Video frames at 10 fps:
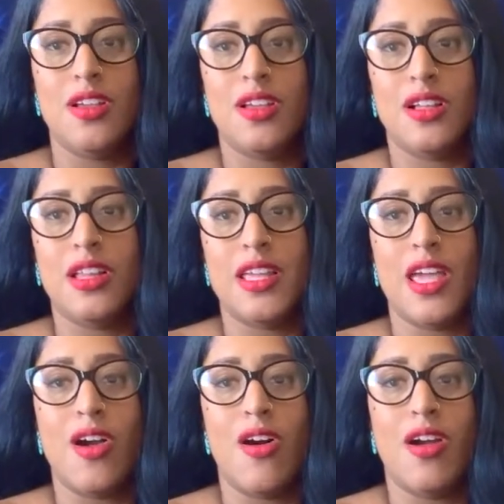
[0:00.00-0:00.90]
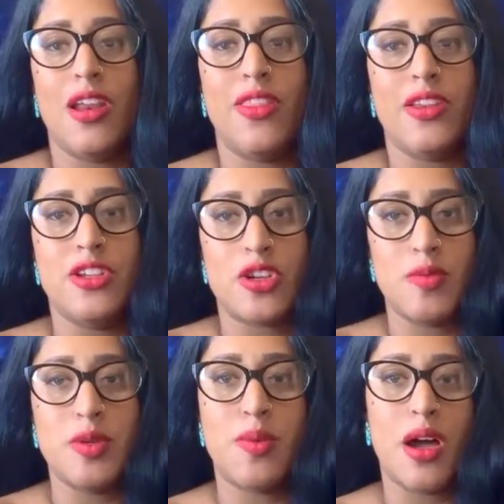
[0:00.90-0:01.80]
clicking on in the
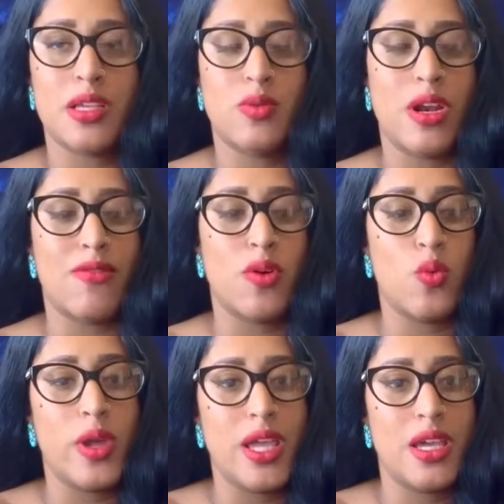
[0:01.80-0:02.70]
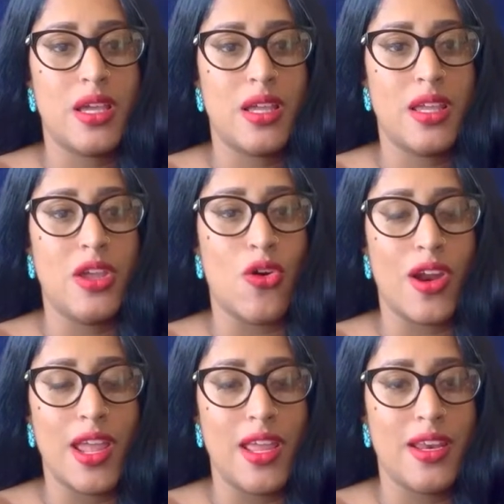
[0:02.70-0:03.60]
description box whatever week you're
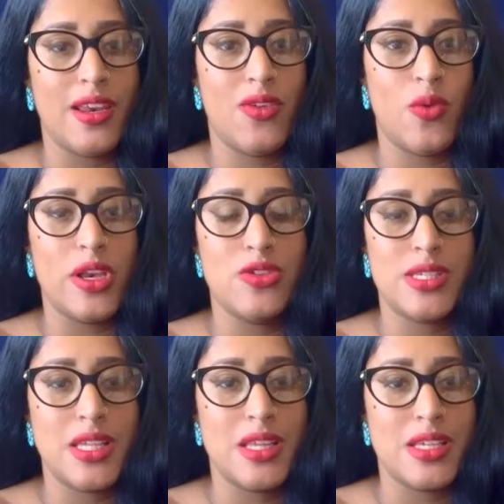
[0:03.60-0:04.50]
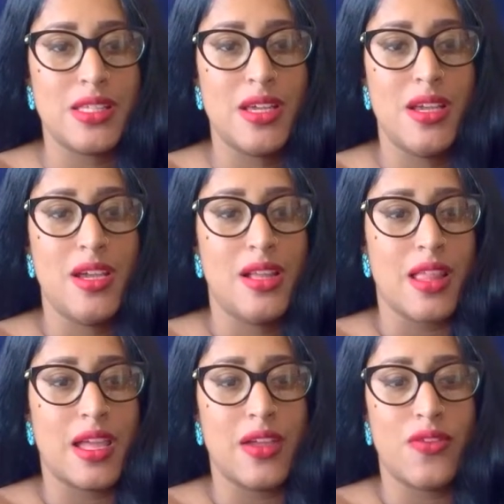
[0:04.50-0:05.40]
in when you see this.
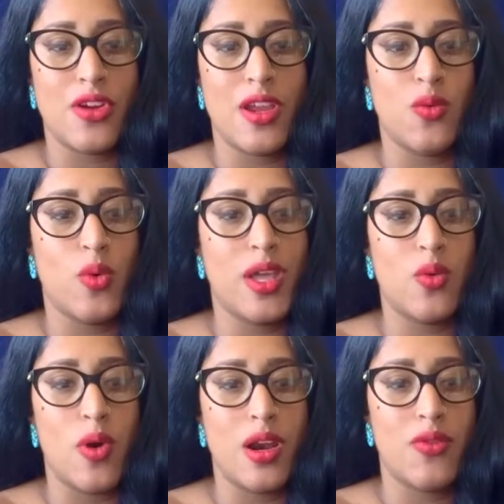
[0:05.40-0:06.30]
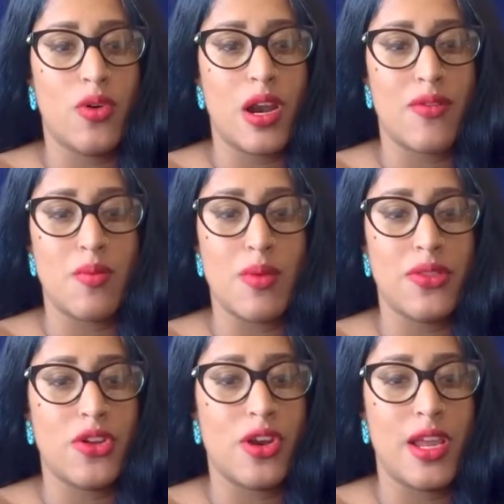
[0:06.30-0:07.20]
Like if you're in week 1 of whatever month
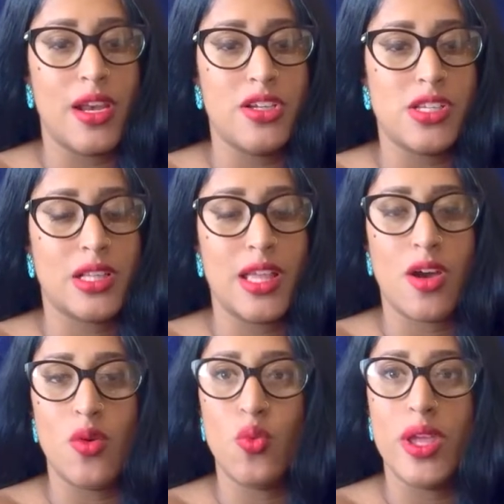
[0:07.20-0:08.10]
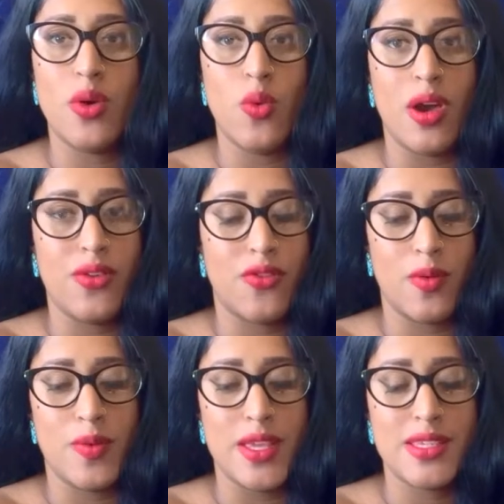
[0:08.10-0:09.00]
you're in, just click on week 1 from
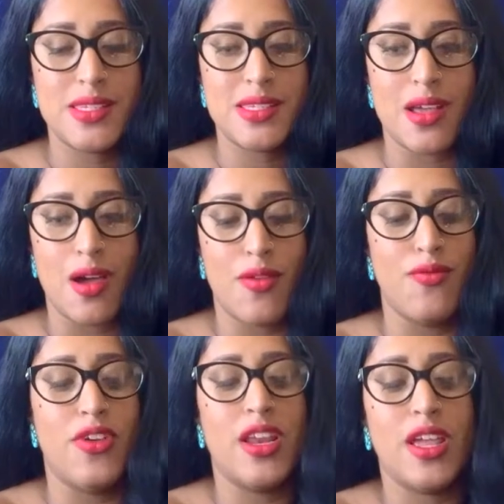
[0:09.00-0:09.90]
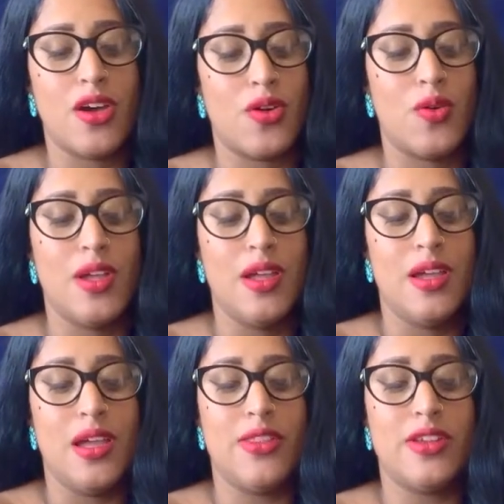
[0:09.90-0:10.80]
this video
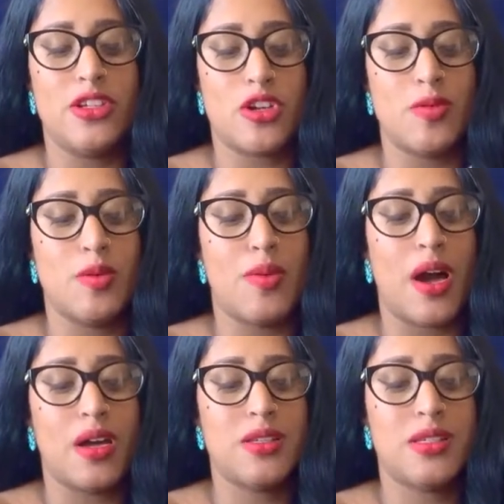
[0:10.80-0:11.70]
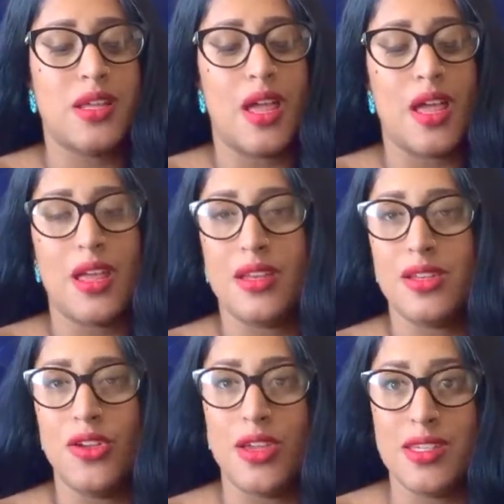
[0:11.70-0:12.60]
in the description box and
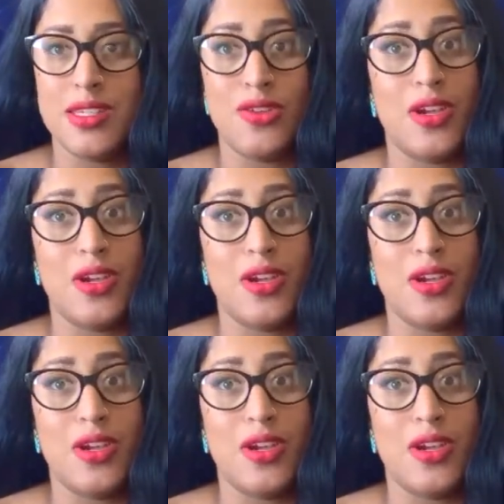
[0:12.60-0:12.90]
you can still get